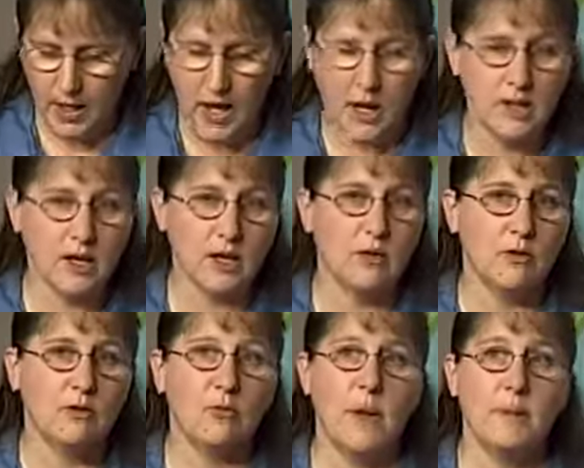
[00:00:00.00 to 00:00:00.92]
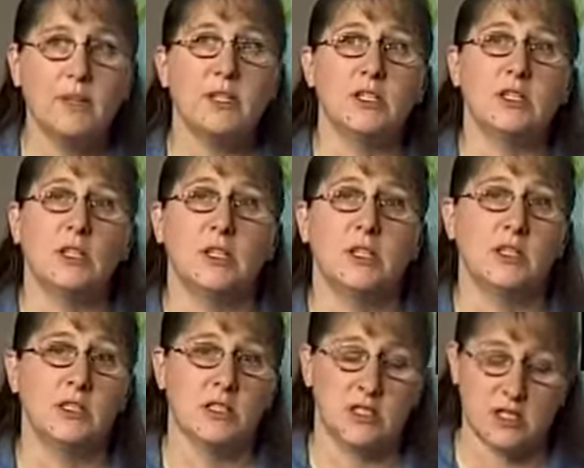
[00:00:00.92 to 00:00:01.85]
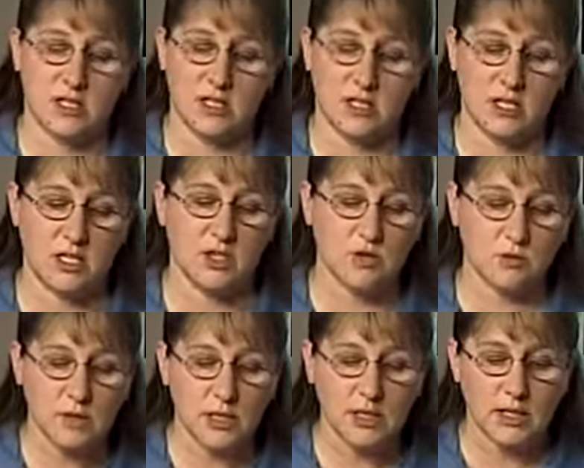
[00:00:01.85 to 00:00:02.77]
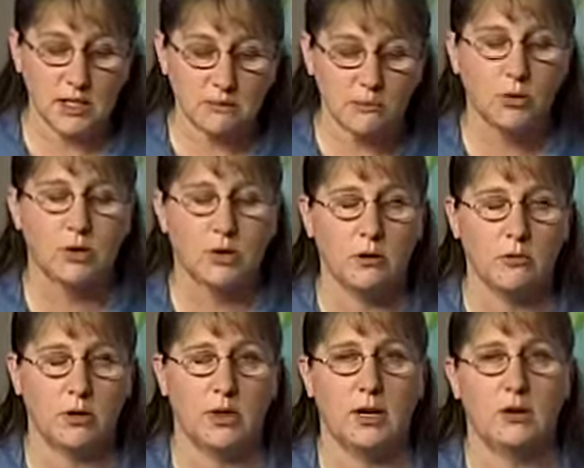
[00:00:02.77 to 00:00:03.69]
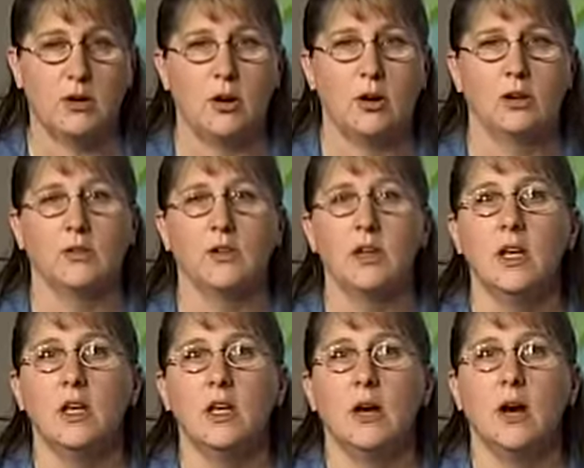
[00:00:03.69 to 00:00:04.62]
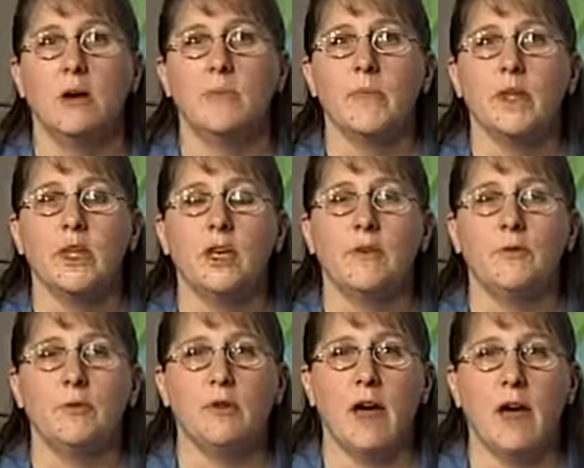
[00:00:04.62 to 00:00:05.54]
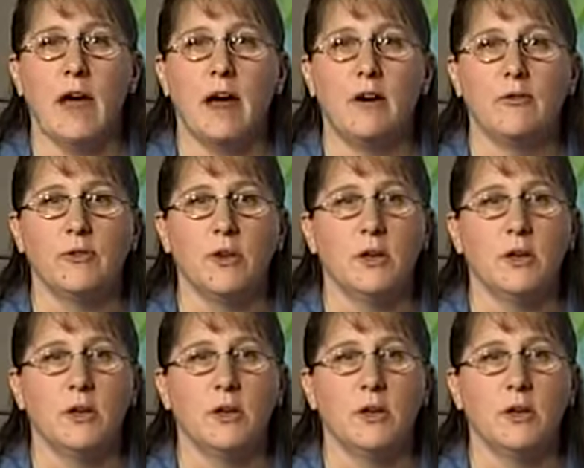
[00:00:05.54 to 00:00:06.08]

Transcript: And then repetition and consistency is really important with our dogs. Um, if you have